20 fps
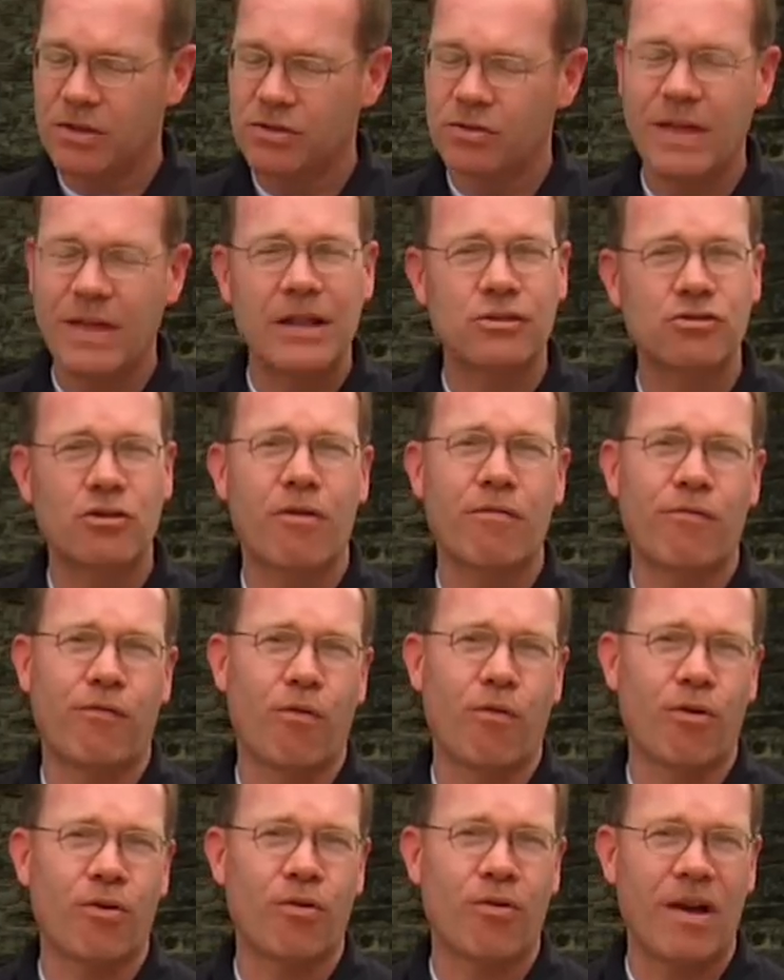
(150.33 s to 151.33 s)
So that's our
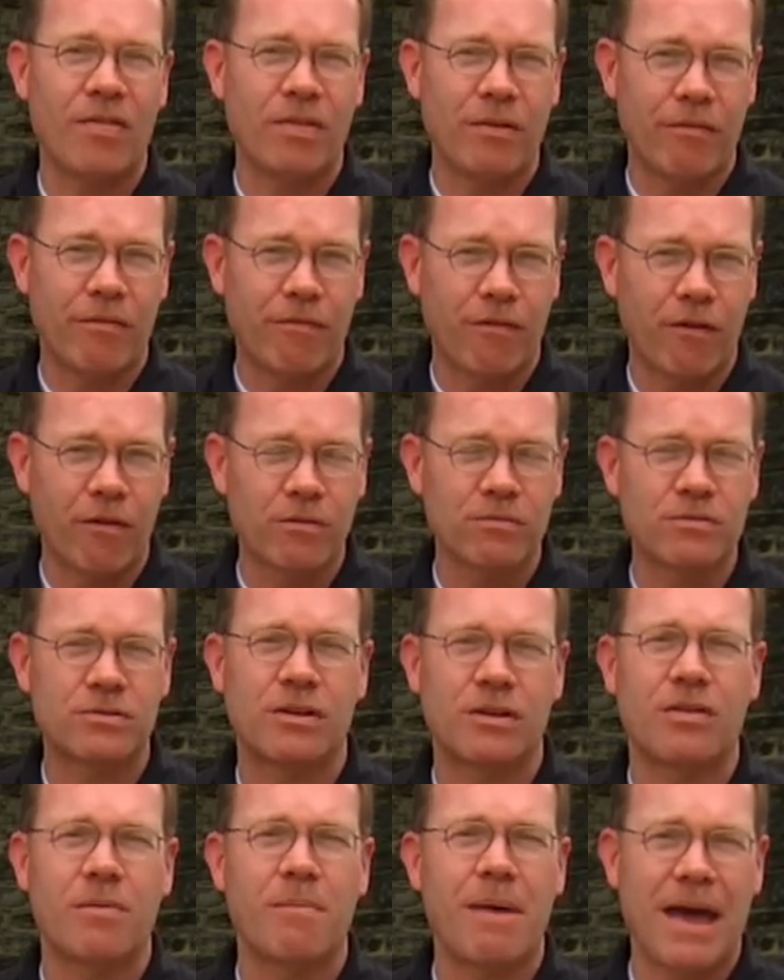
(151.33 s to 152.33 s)
four grain, the
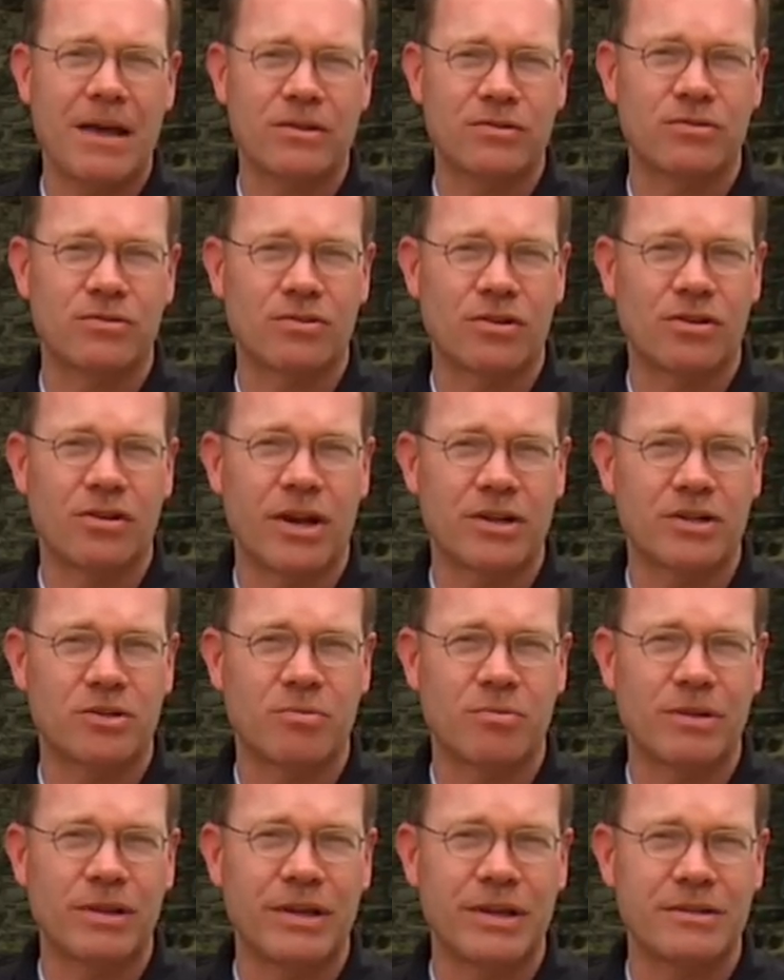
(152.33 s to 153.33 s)
first of the Masters
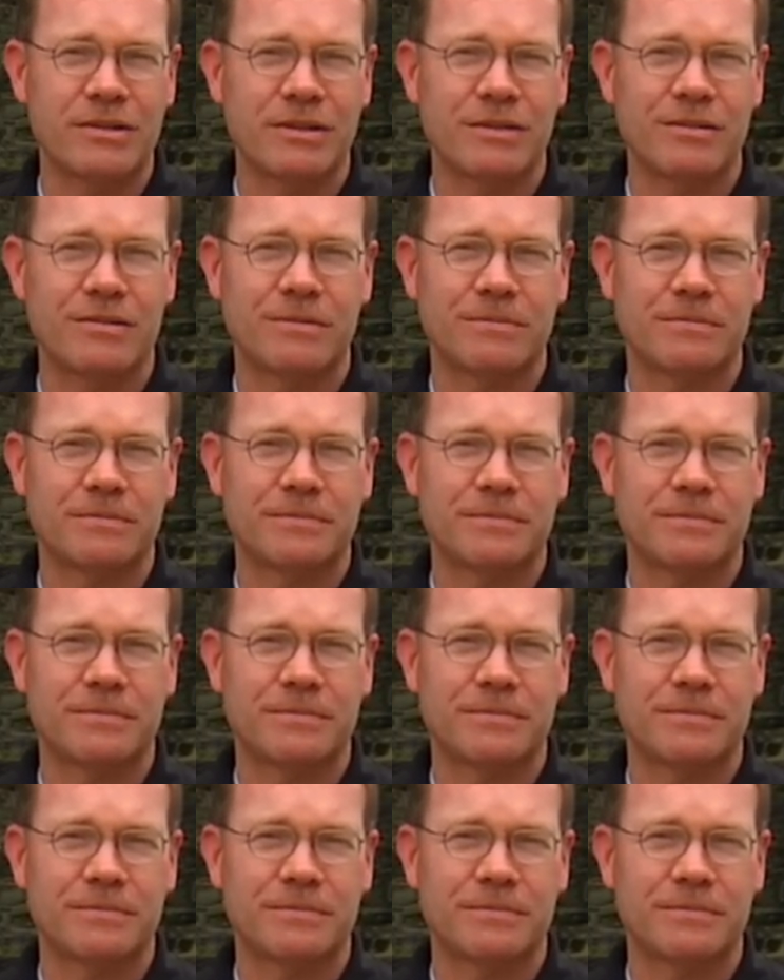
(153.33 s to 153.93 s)
Collection releases.